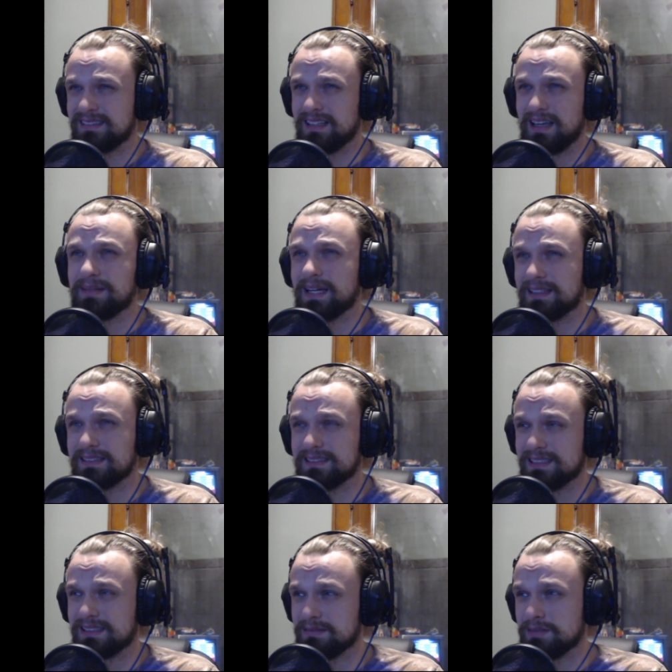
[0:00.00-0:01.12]
I'm not going to
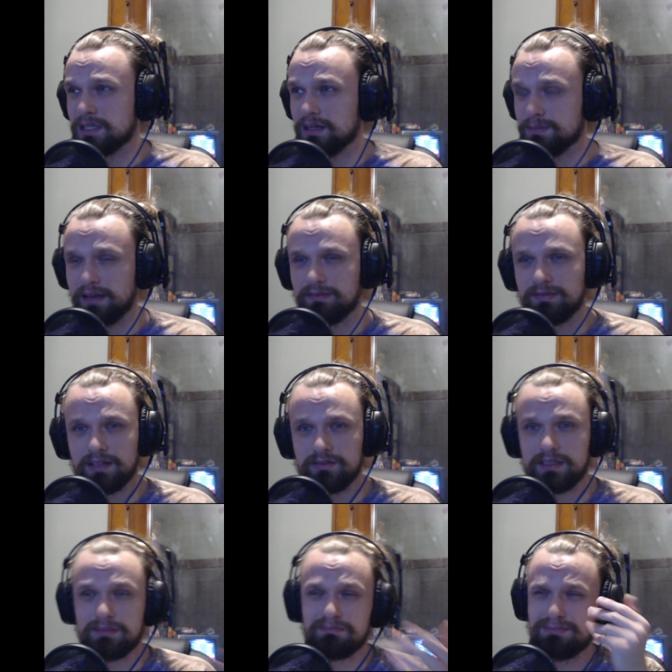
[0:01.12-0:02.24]
list them. You're all my
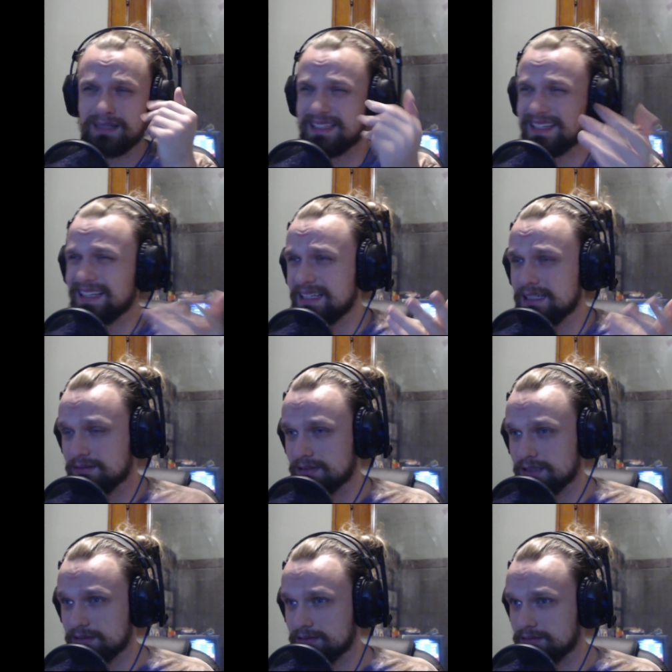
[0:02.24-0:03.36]
favorite, but
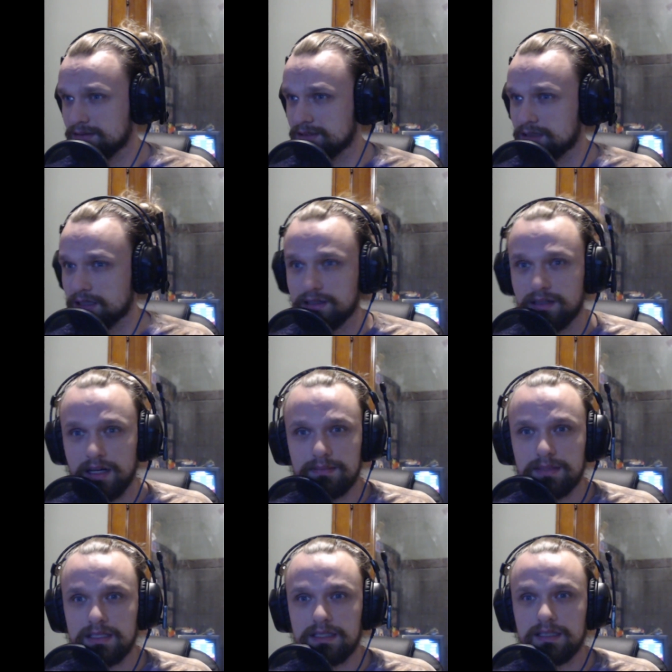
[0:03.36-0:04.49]
anyone. So I'm
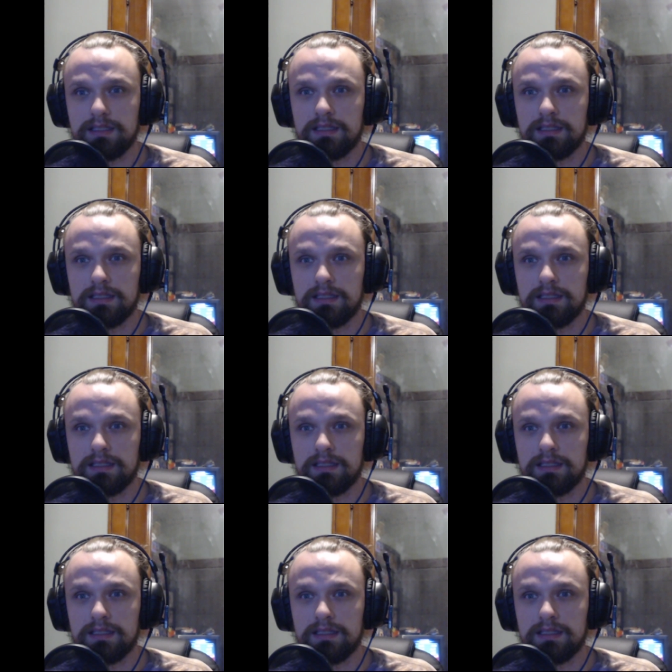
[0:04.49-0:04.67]
going to,